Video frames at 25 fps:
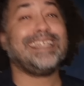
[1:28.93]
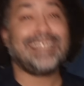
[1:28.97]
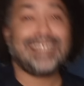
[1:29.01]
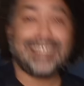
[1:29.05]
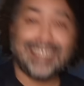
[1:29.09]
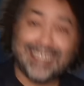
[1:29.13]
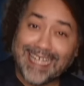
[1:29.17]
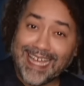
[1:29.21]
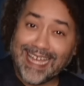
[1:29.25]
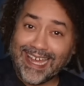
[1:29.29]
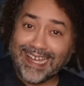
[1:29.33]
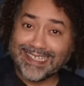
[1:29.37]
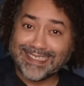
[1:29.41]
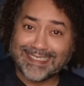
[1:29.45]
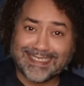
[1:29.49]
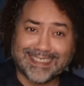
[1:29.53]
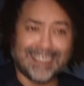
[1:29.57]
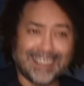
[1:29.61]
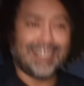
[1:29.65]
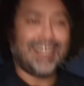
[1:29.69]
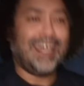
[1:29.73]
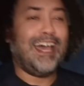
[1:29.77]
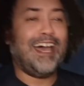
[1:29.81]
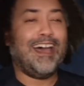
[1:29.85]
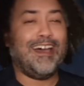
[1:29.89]
Yes,
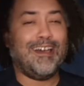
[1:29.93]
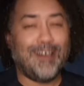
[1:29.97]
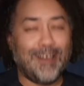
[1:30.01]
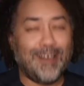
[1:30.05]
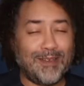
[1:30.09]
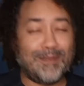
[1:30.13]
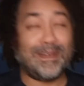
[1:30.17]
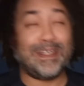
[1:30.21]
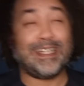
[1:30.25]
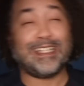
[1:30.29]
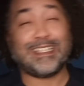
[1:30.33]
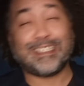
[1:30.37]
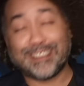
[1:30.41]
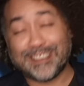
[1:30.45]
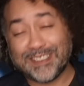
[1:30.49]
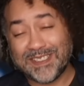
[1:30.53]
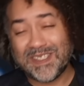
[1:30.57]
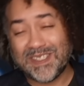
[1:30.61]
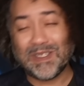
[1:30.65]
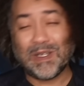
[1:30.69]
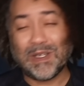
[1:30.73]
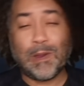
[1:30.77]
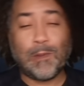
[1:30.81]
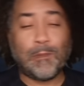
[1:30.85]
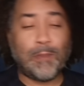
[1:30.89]
but it's
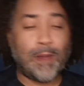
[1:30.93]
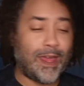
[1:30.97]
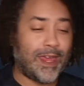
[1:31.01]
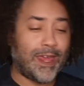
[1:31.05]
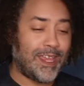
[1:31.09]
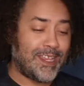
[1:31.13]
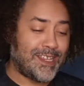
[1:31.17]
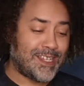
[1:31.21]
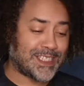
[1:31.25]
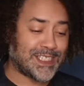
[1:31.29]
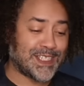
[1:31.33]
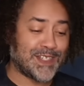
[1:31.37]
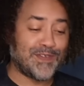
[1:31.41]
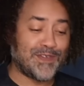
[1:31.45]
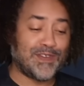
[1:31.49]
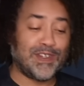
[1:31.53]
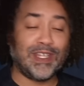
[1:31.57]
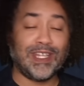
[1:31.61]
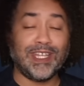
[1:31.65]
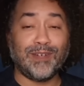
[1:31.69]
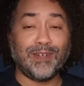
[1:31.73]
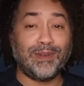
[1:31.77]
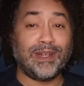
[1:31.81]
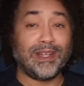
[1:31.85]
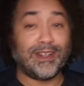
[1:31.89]
still probably just a
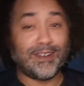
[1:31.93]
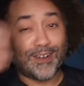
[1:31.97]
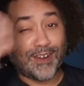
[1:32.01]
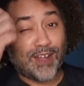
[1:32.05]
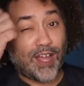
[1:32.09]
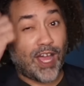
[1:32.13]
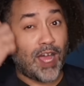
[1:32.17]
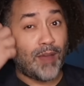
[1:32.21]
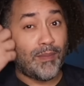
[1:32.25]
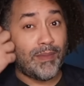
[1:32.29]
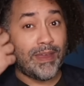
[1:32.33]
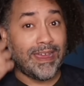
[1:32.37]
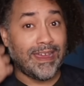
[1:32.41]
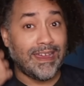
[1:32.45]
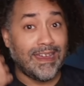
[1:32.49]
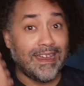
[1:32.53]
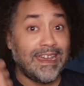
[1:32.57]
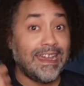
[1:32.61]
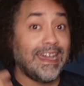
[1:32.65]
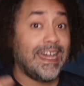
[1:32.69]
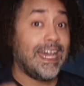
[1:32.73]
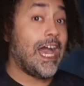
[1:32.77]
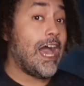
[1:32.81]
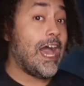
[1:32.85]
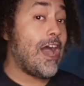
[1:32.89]
really weird comet.
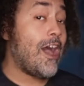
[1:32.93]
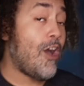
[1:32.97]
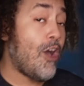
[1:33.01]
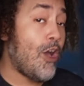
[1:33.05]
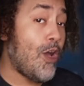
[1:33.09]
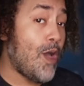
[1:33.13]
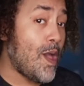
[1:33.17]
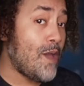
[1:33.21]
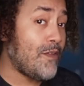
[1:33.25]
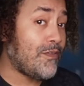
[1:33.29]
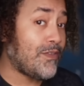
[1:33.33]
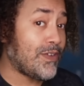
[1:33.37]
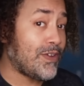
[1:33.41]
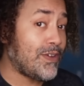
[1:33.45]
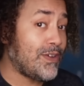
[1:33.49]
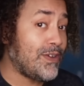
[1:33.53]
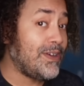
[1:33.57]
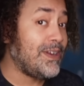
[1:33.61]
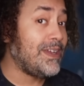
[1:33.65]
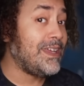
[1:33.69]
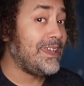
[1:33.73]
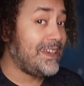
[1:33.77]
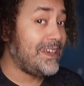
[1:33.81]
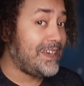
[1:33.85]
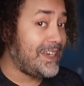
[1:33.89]

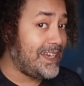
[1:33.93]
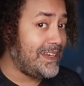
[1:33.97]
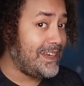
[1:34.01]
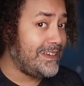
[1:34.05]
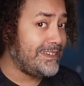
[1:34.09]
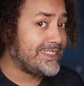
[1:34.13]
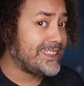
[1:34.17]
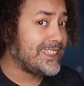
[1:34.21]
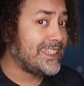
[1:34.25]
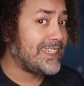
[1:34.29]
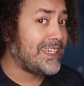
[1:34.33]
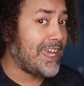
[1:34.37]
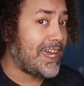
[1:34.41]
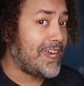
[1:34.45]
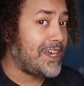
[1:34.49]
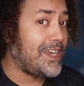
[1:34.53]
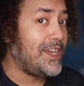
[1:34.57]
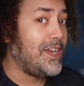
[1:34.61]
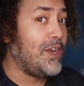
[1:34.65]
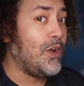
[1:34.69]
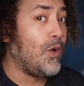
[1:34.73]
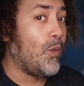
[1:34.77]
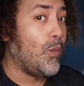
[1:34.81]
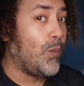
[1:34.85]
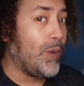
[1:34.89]
However, it is
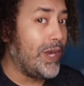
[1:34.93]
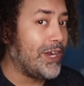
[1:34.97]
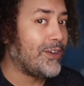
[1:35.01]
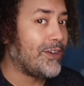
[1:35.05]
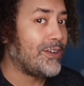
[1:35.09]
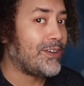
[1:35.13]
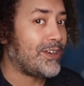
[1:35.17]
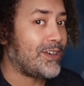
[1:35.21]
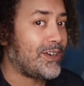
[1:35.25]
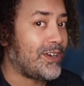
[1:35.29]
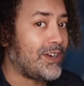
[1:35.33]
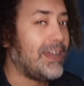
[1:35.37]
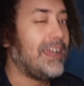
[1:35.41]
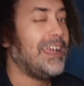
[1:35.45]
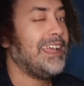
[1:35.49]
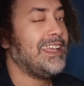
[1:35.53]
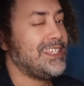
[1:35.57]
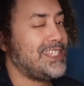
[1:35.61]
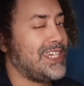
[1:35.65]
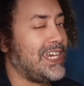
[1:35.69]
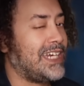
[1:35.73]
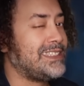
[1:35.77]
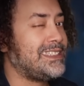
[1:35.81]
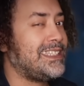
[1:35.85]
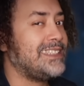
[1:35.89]
getting weirder.
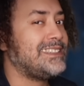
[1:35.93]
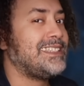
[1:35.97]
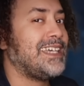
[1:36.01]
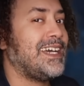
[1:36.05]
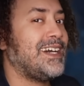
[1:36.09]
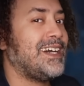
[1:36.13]
Check this